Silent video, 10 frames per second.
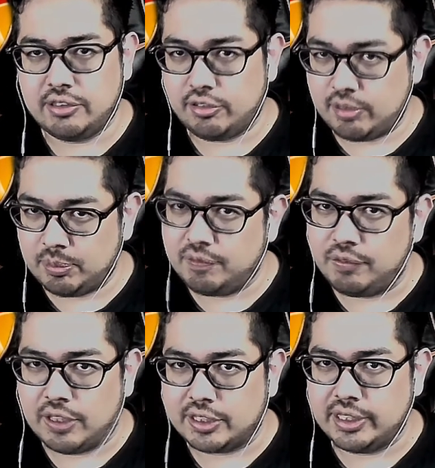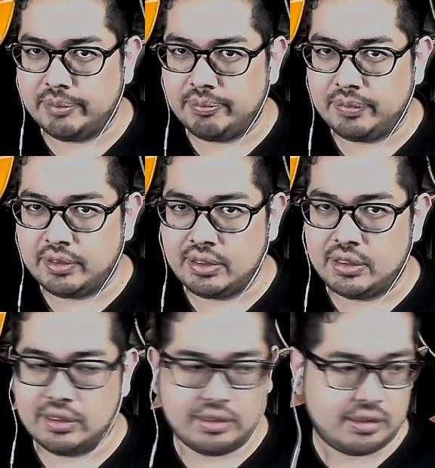there's something fucked up,
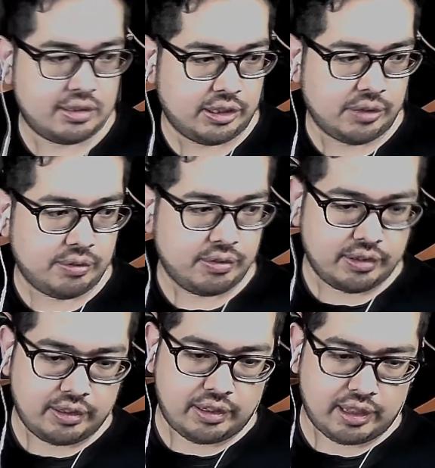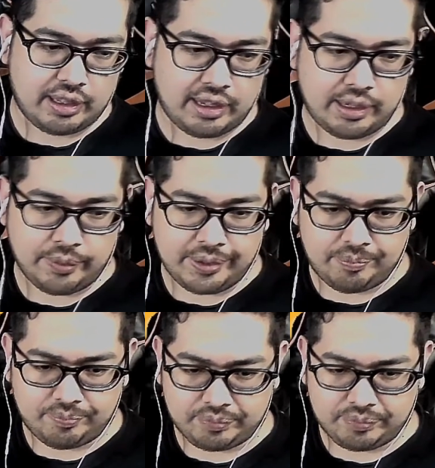you know? Anyway.